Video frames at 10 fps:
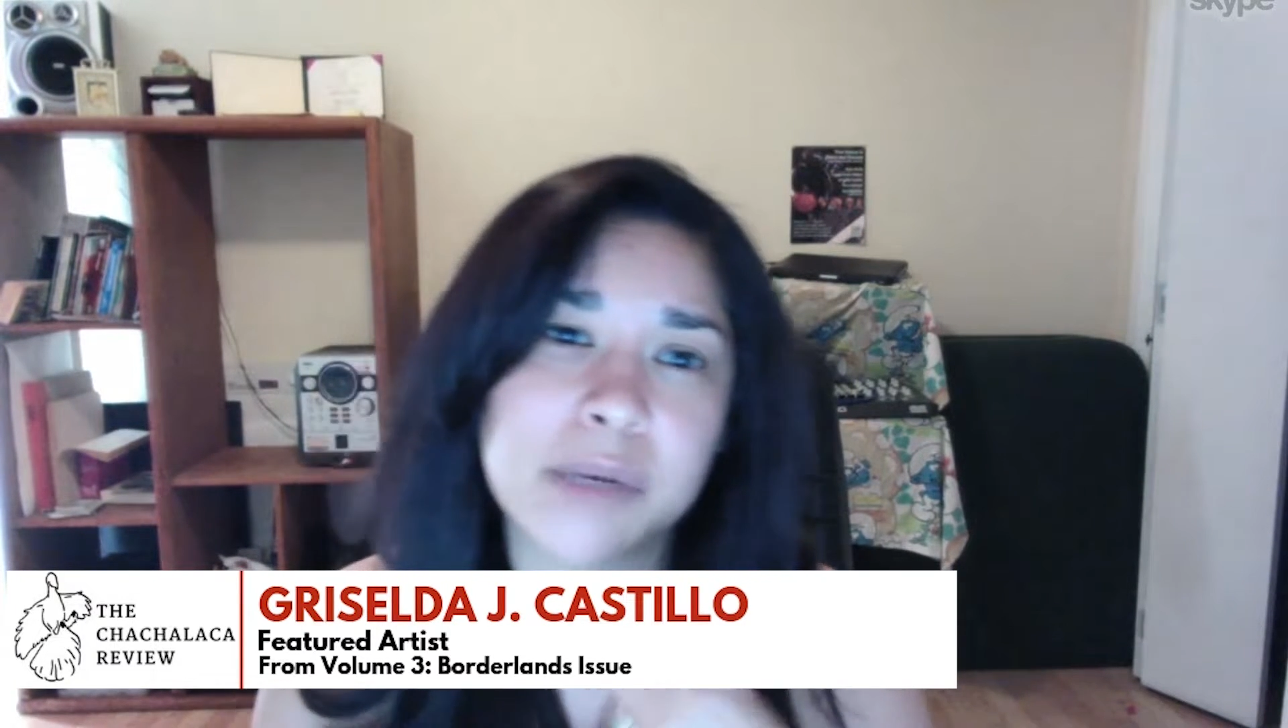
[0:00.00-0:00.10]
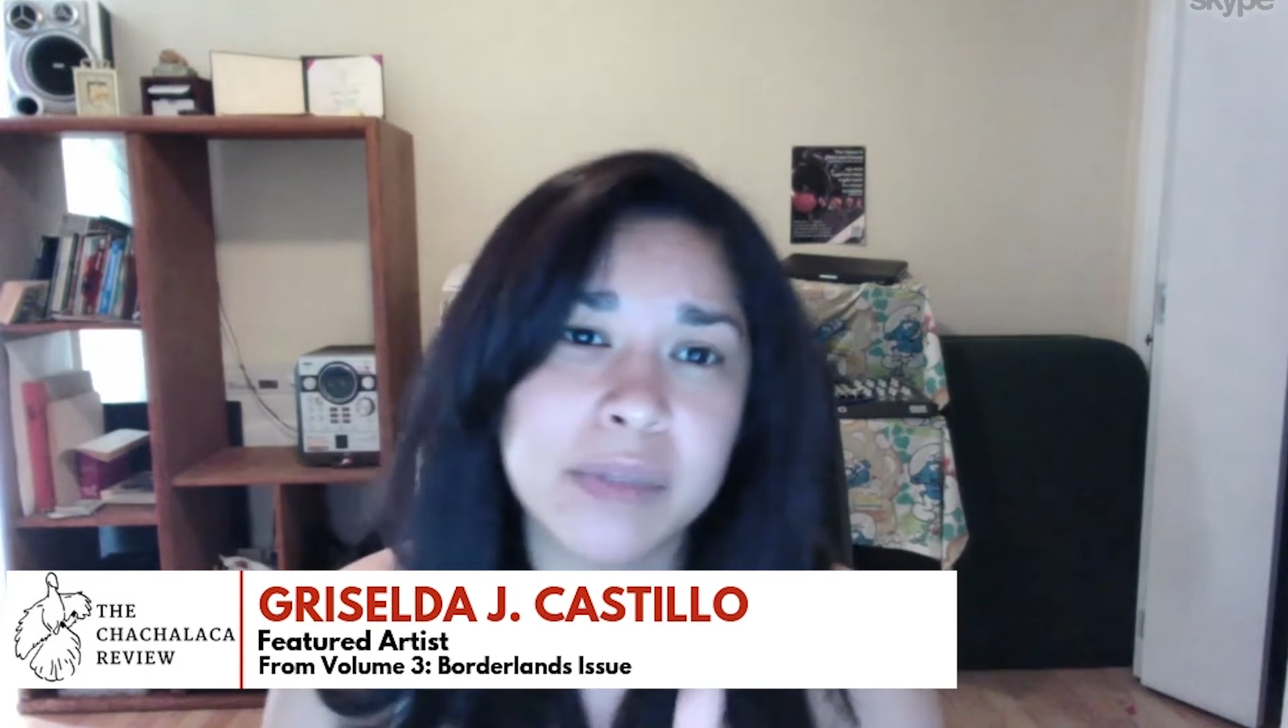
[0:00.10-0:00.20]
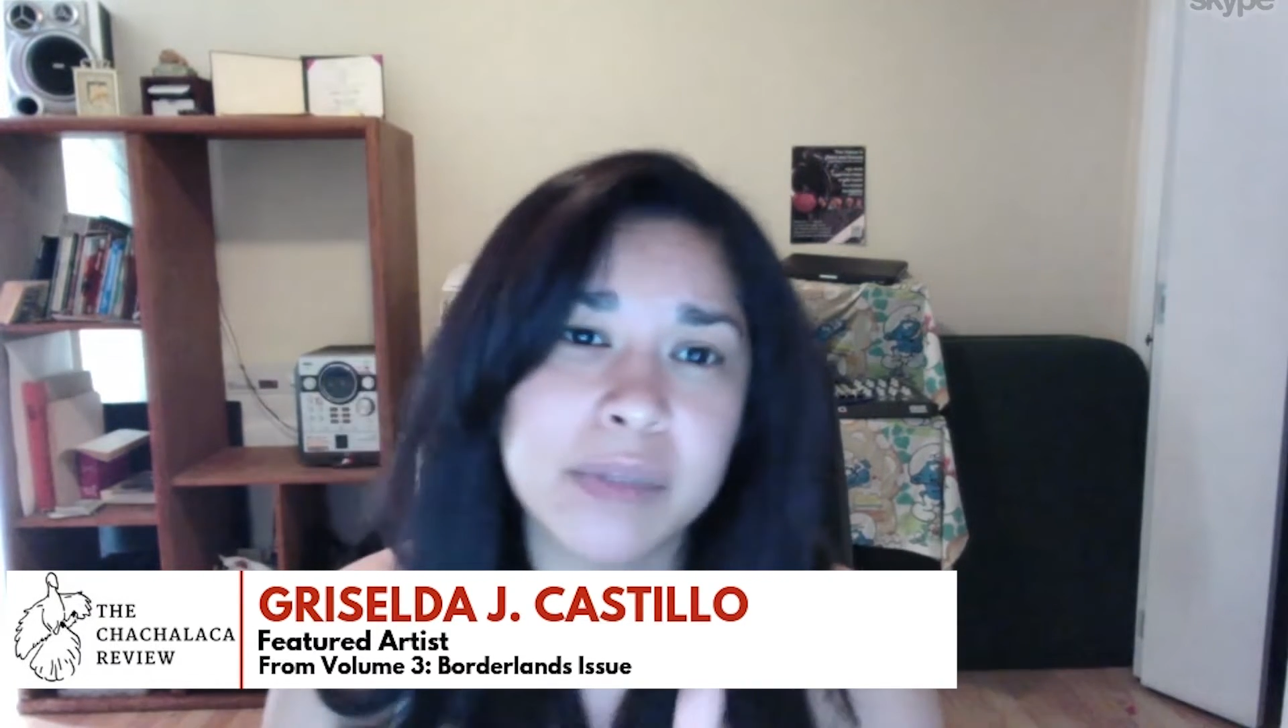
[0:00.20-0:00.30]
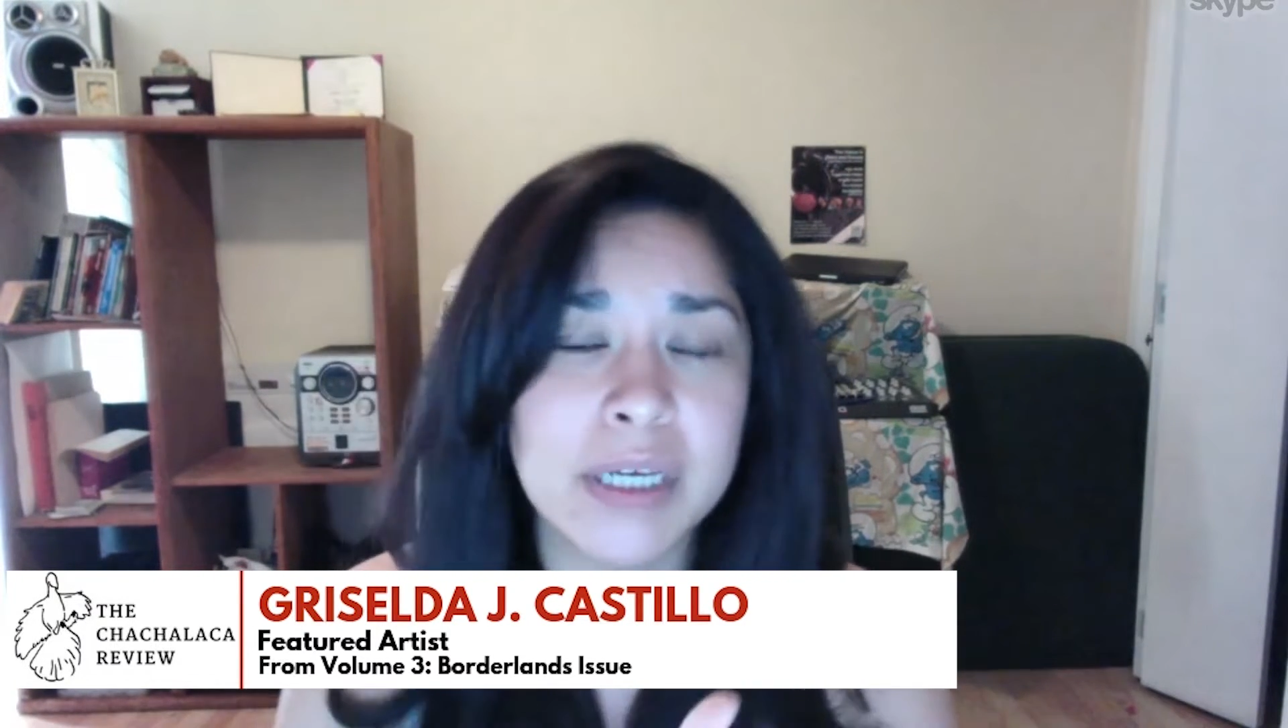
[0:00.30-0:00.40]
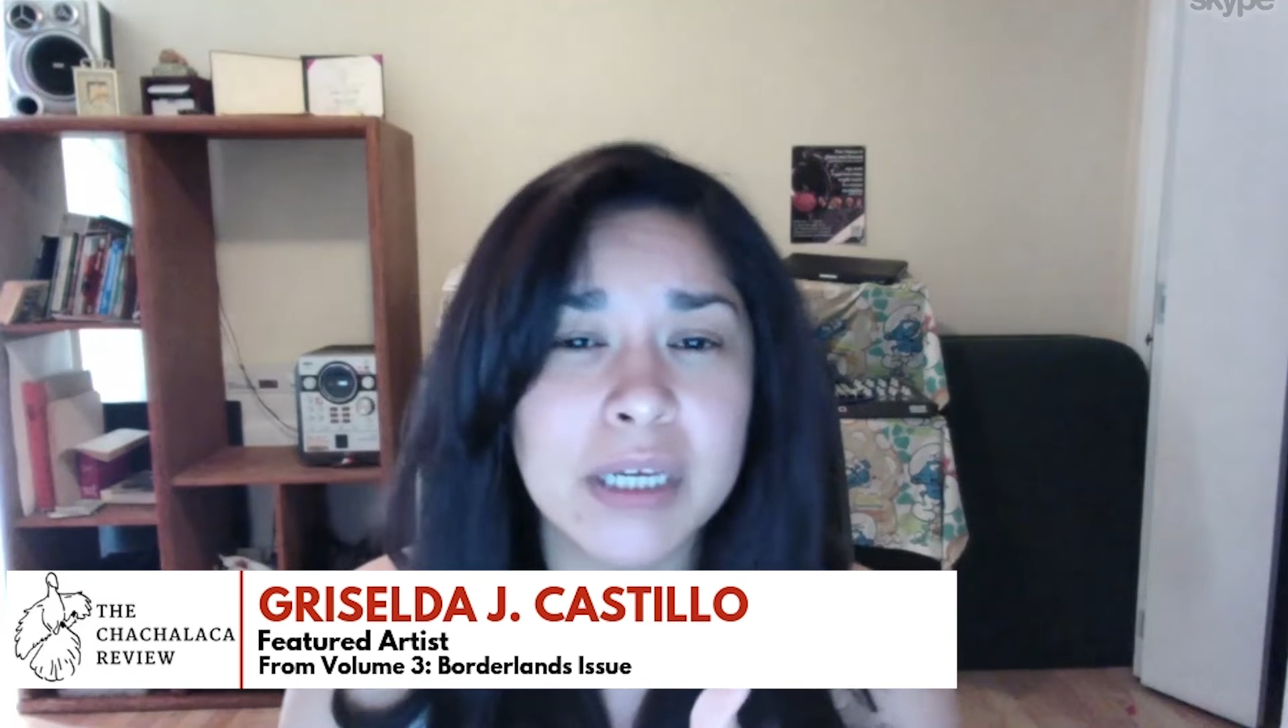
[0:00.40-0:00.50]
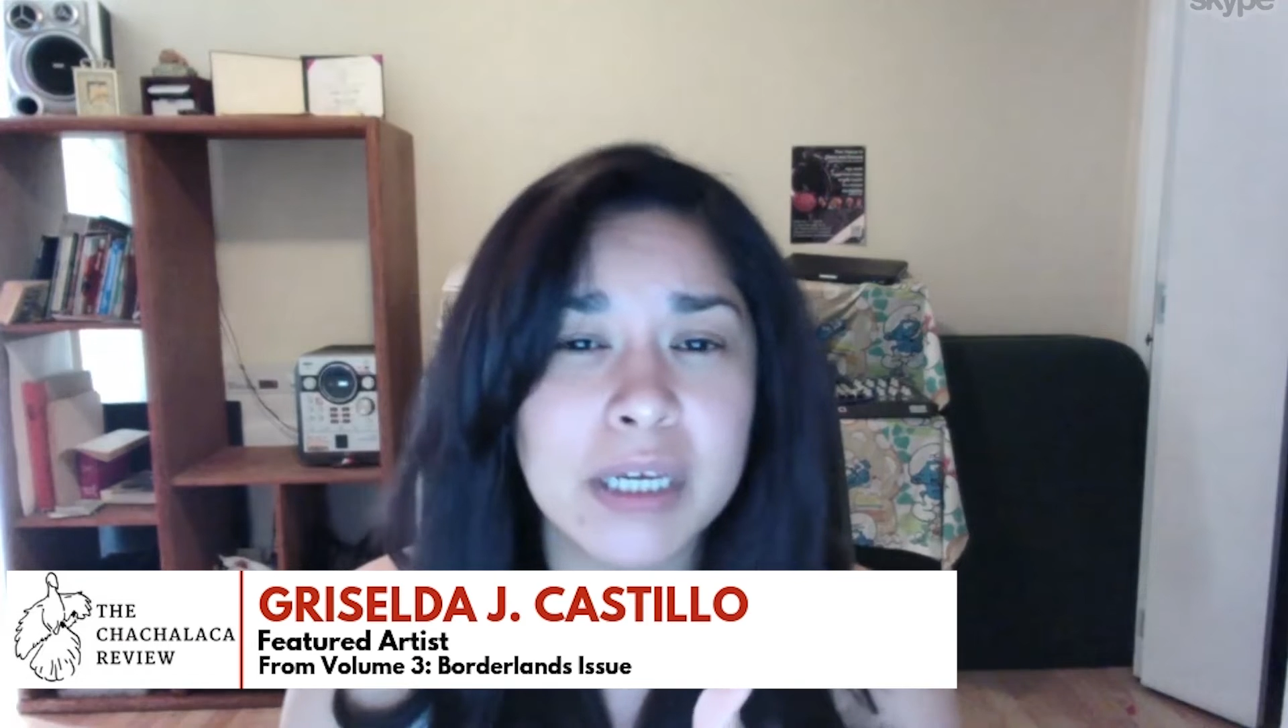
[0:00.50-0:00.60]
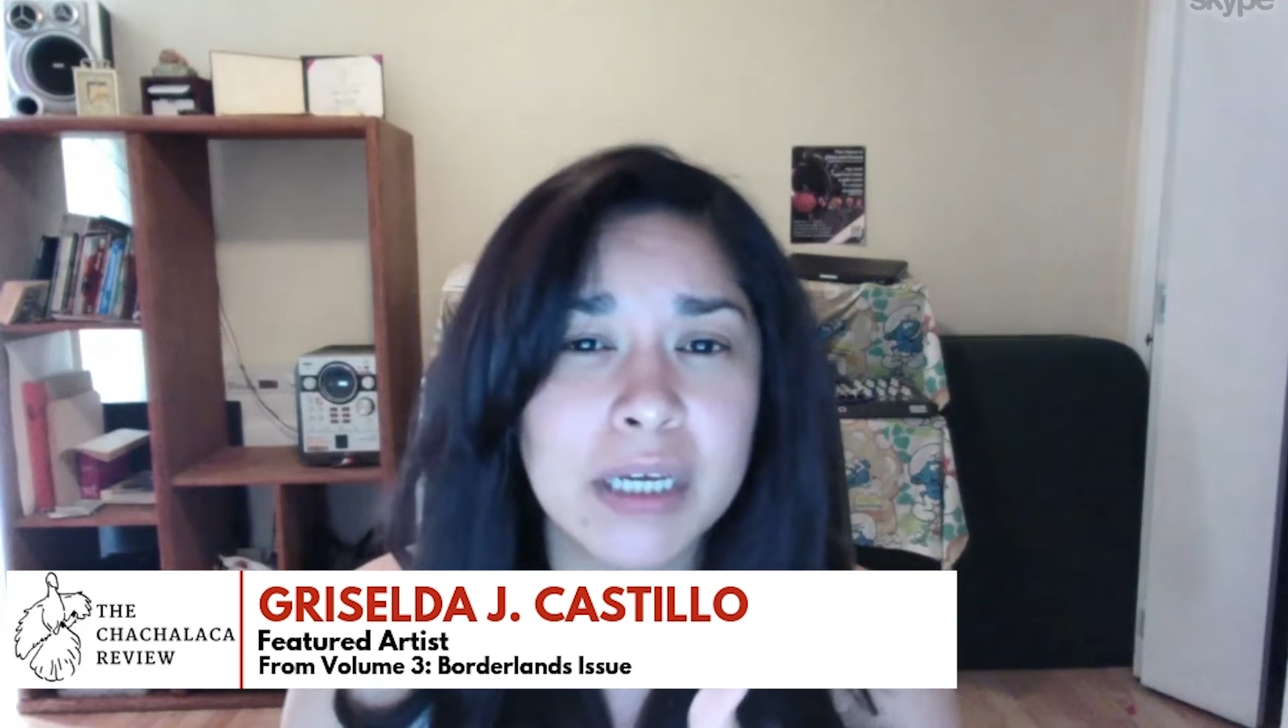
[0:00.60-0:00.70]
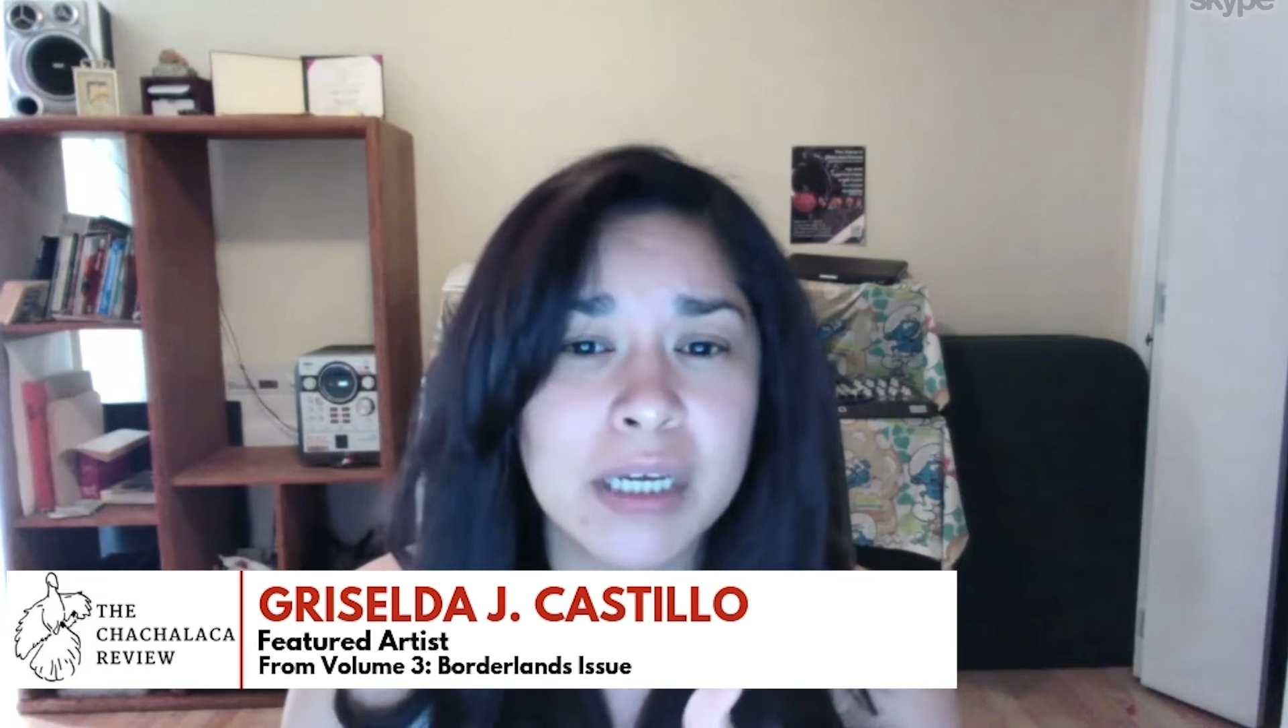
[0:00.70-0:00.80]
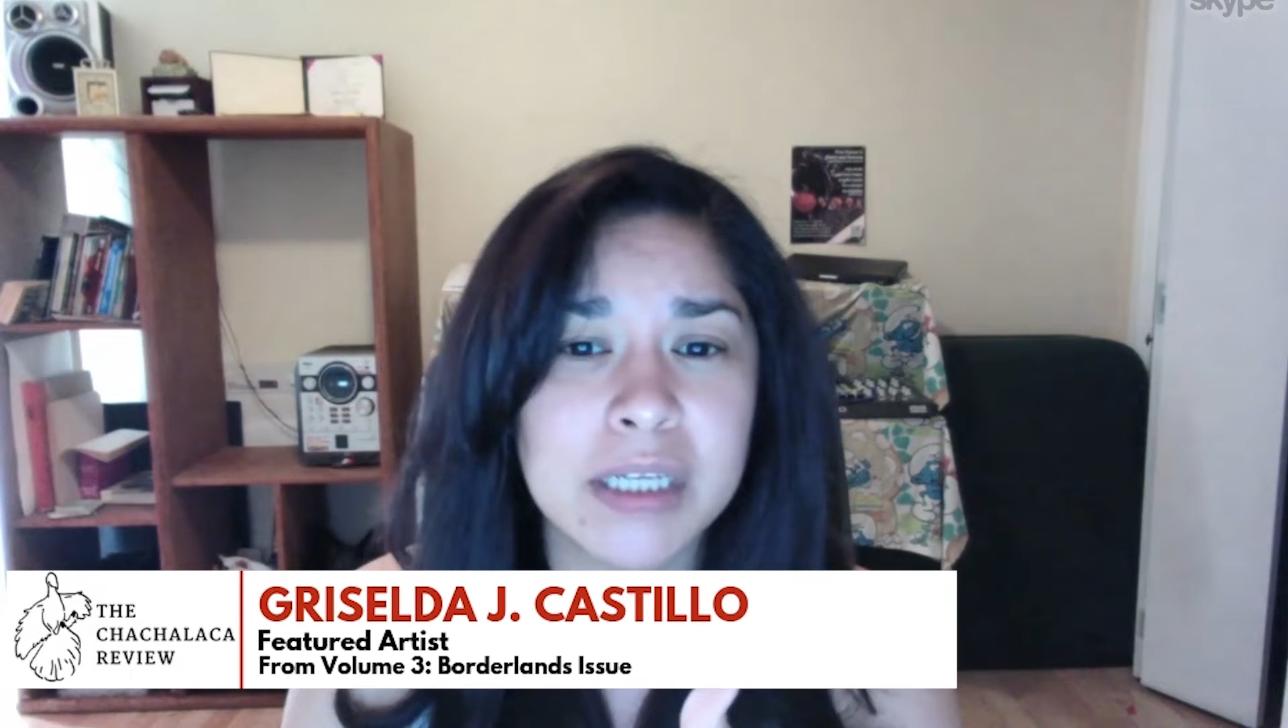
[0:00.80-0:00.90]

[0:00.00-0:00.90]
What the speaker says: I'm thinking.